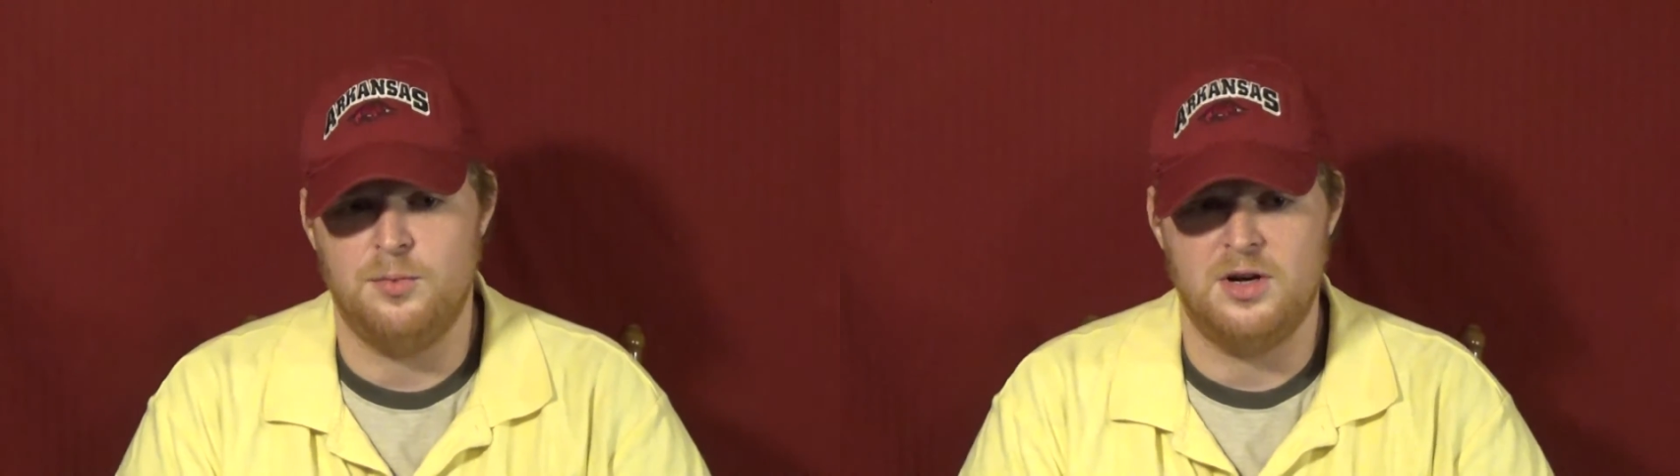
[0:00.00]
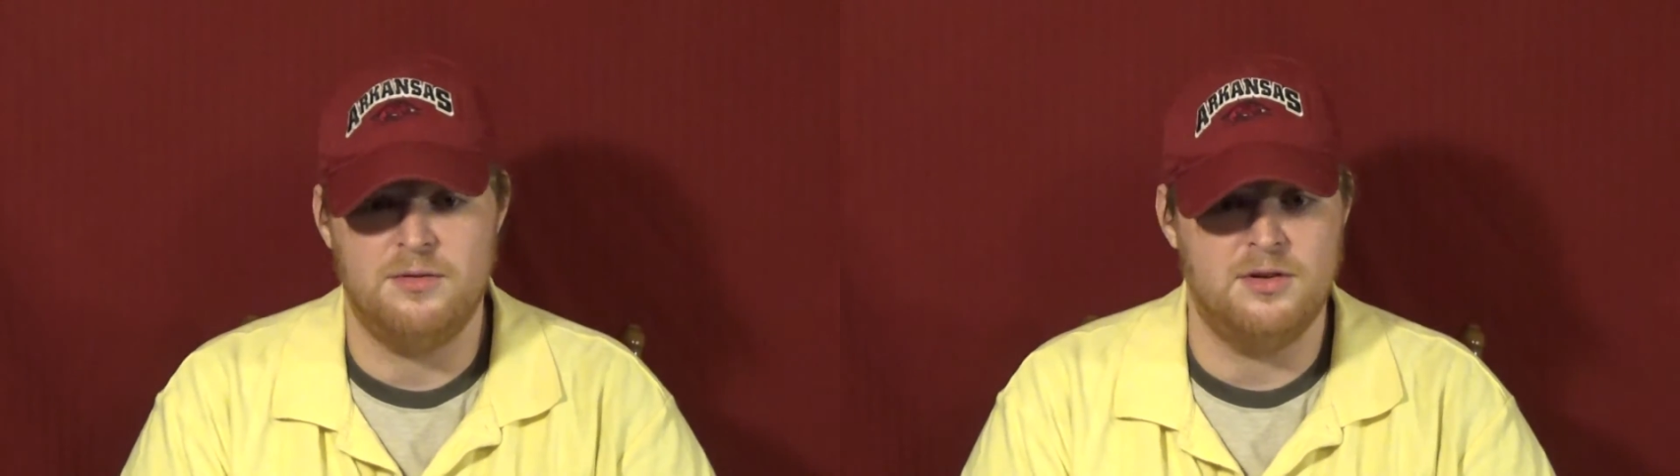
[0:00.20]

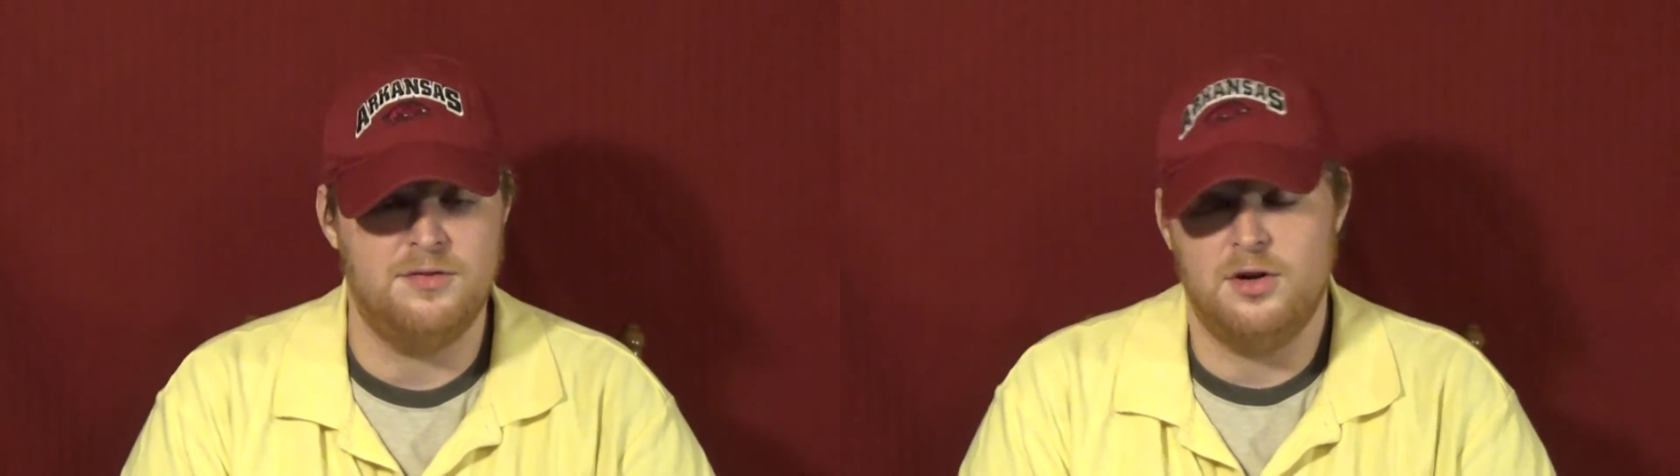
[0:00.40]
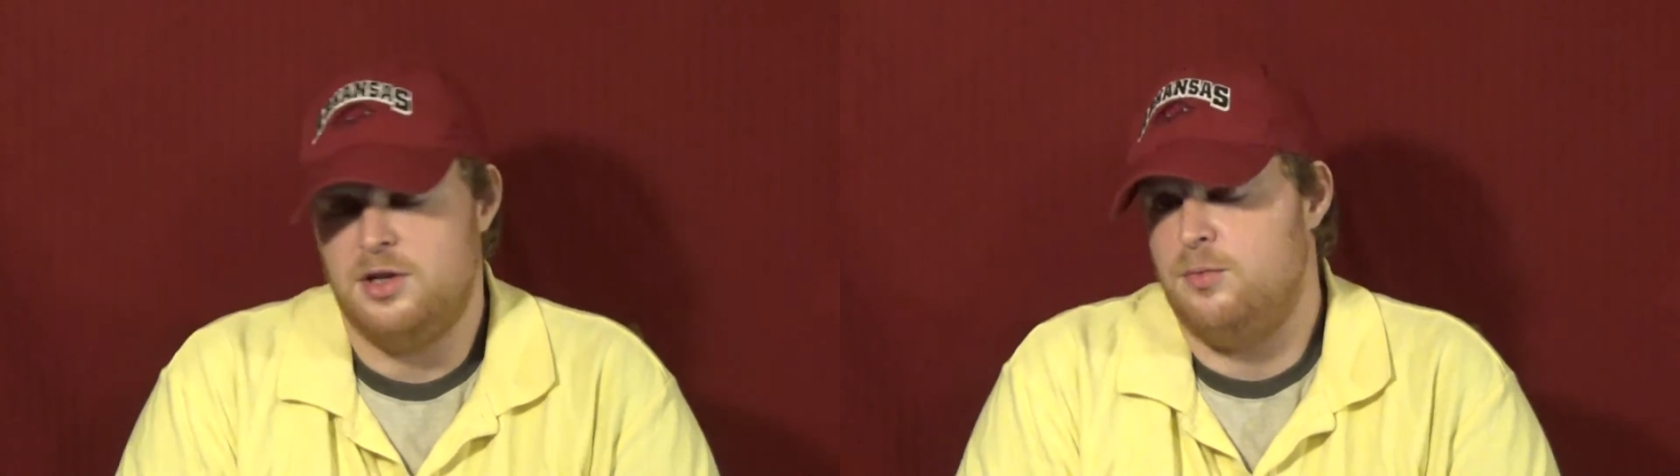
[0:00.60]
whatever the
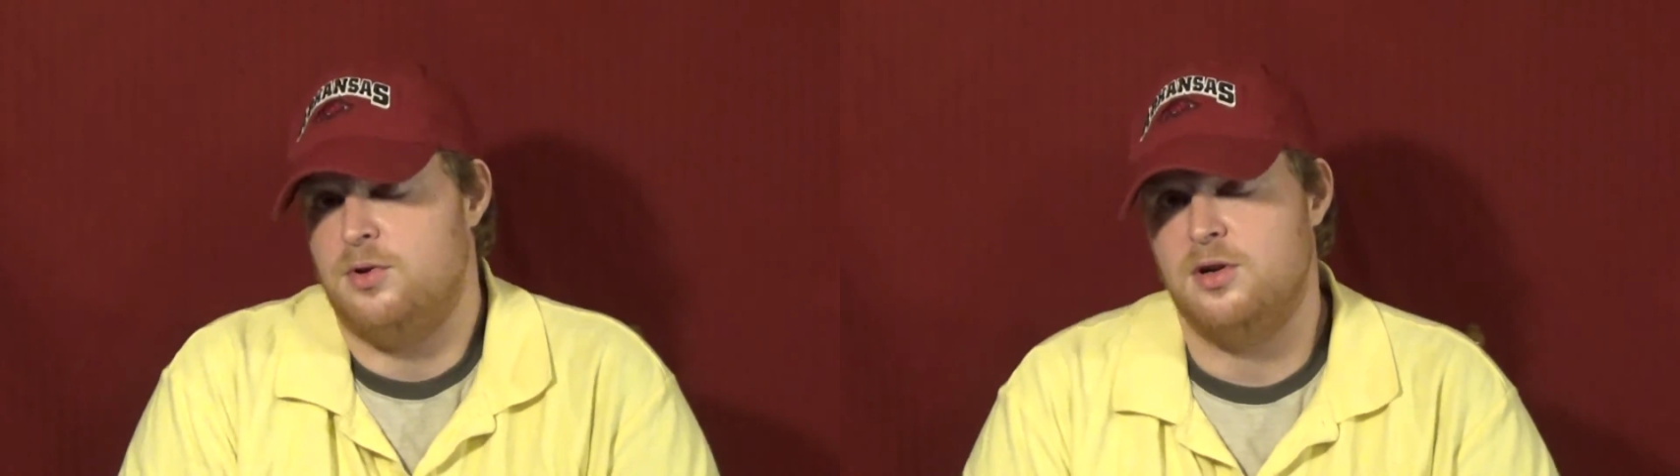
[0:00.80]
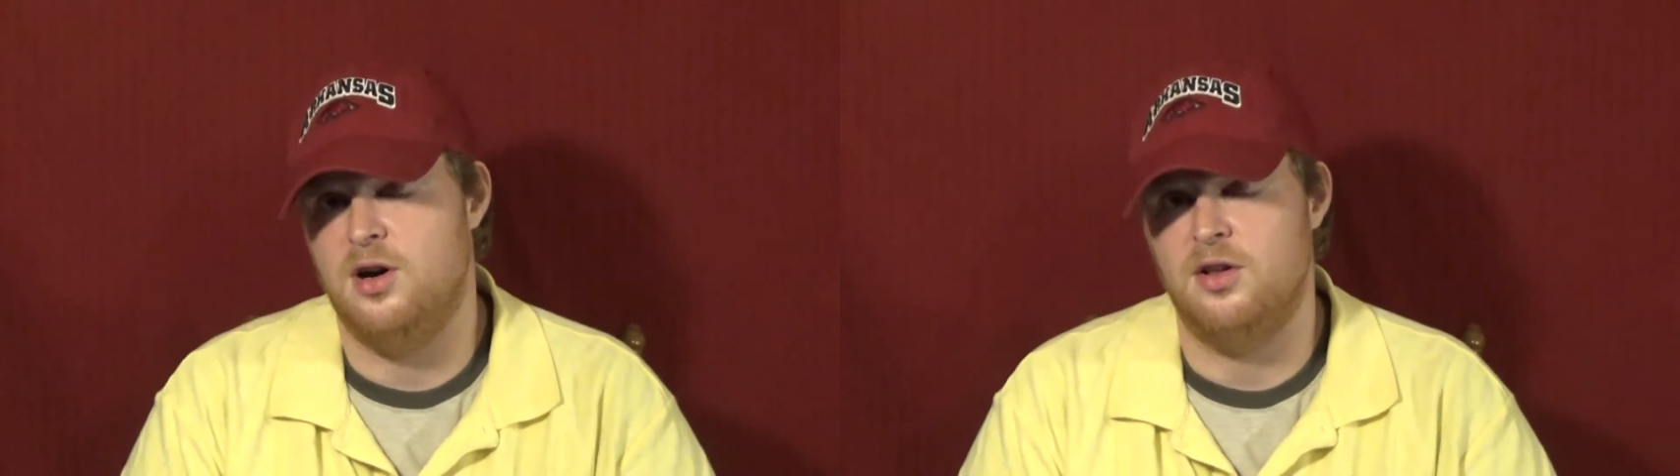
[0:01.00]
fuck you
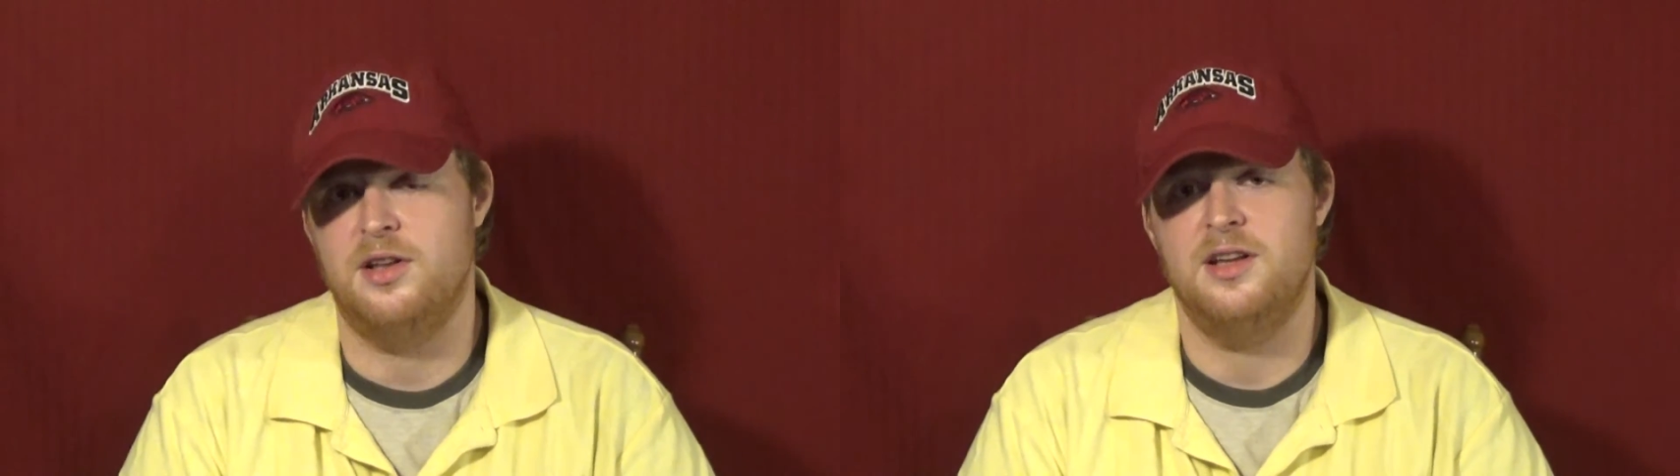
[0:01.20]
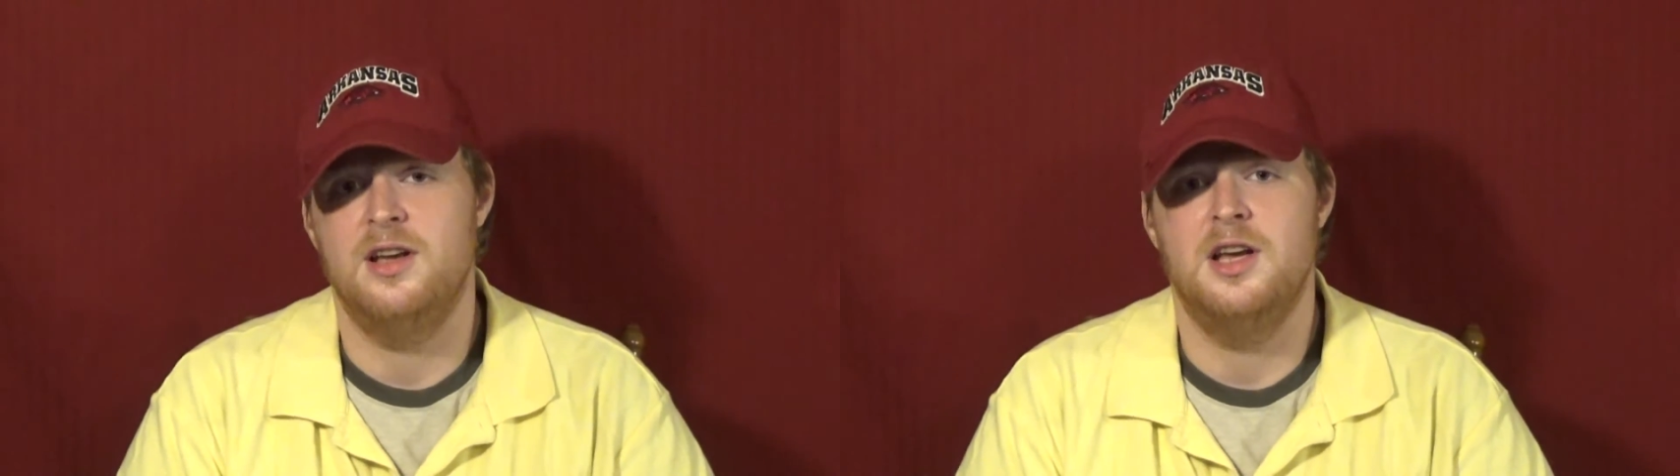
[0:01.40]
want to call it.